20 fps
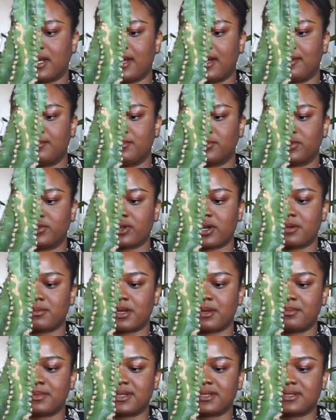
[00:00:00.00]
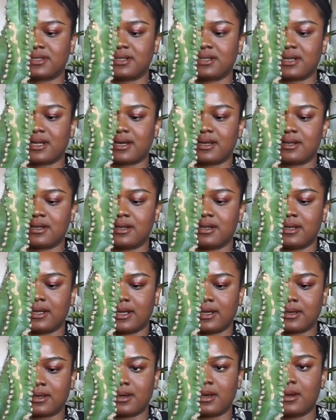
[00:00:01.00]
I've been trying my best to not
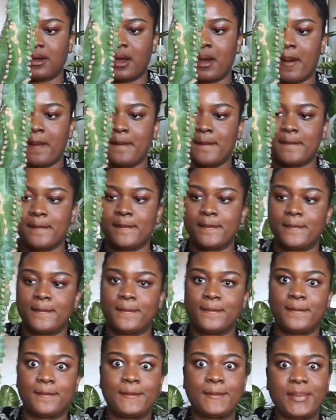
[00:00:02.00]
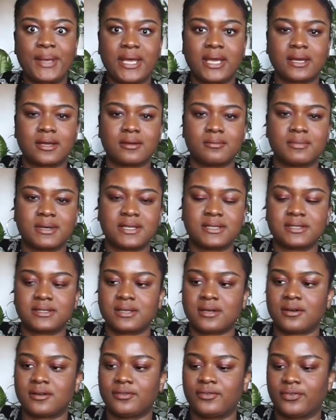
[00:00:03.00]
like pick
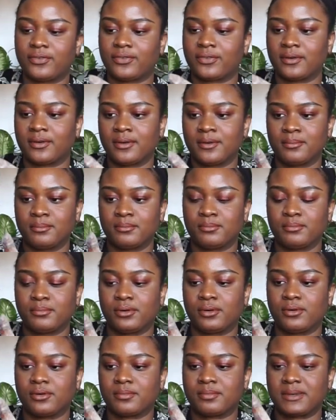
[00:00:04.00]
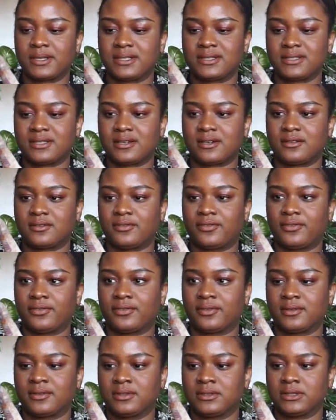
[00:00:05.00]
myself, poke myself.
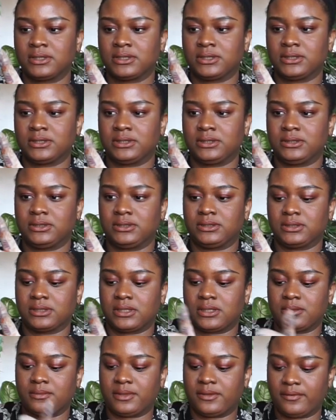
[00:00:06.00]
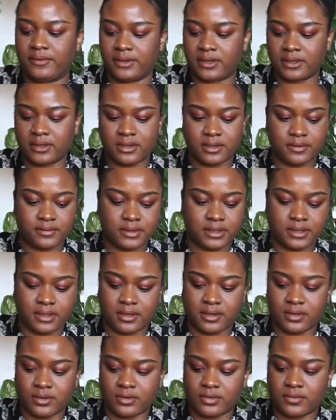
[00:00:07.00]
I'm gonna be very
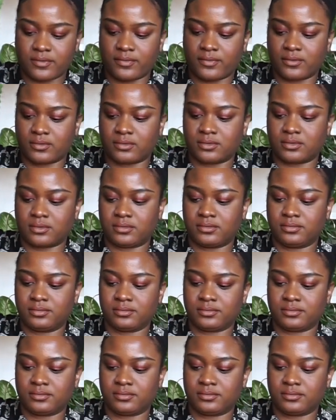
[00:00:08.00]
careful.